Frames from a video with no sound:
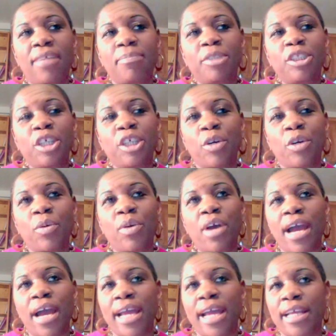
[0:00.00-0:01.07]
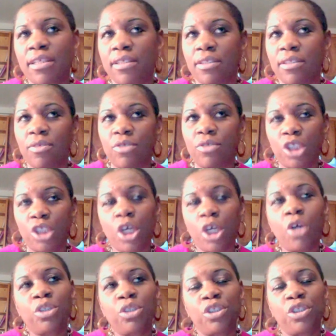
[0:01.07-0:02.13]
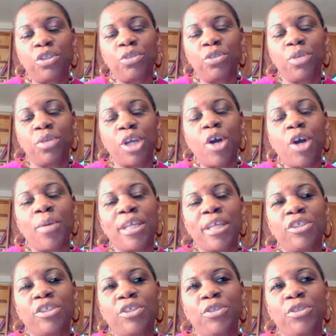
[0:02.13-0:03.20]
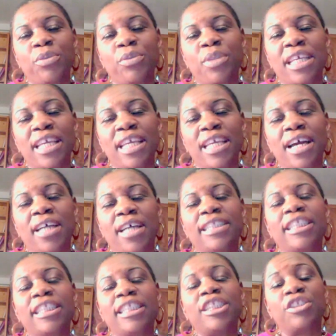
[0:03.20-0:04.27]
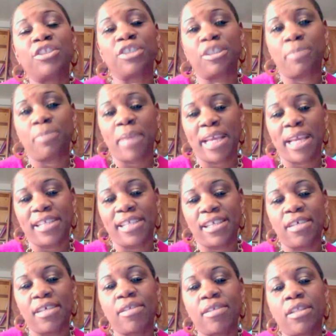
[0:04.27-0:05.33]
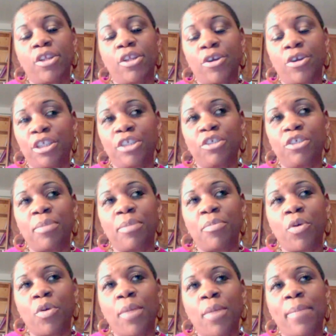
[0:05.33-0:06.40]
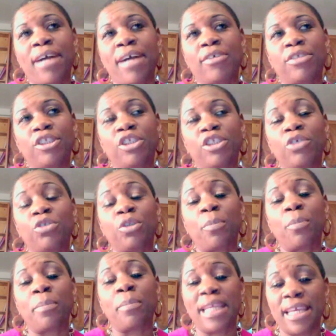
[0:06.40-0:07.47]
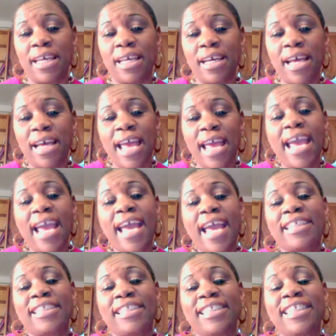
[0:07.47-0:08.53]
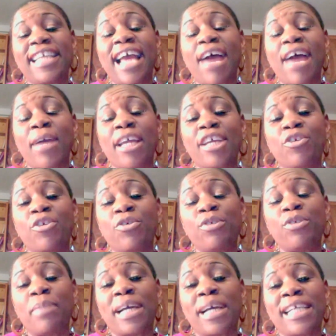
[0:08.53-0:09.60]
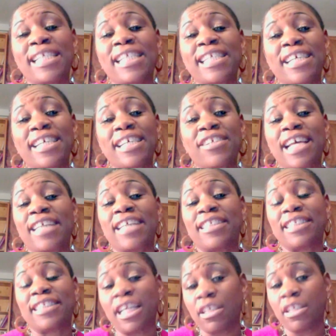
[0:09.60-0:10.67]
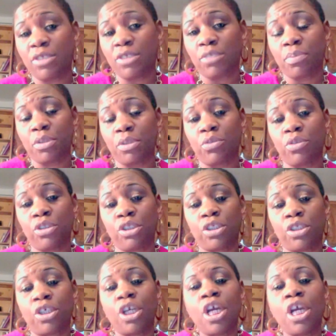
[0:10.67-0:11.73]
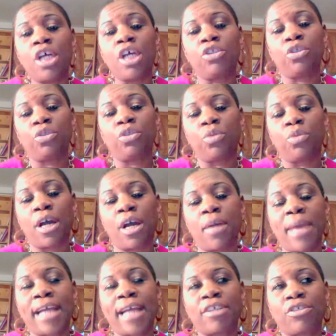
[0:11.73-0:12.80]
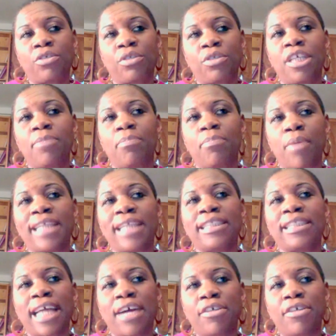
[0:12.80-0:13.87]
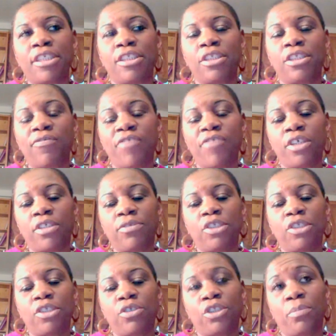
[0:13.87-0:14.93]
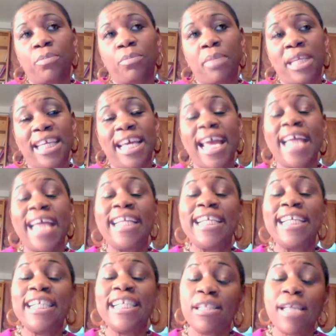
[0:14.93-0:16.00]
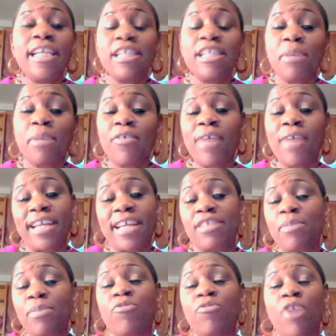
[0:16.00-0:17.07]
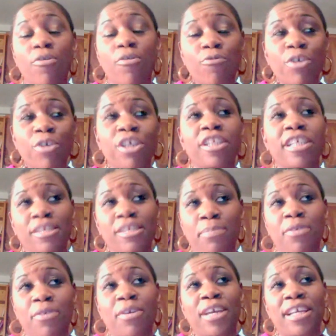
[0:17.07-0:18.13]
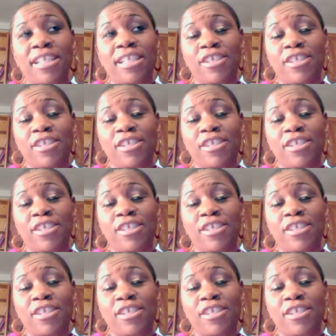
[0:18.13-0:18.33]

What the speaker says: So I chose to go into the digital space, learn a little bit more about social media, and see how I could use my skills as a television producer to actually branch out into the field of social media. And it's been great. It's been a real experience.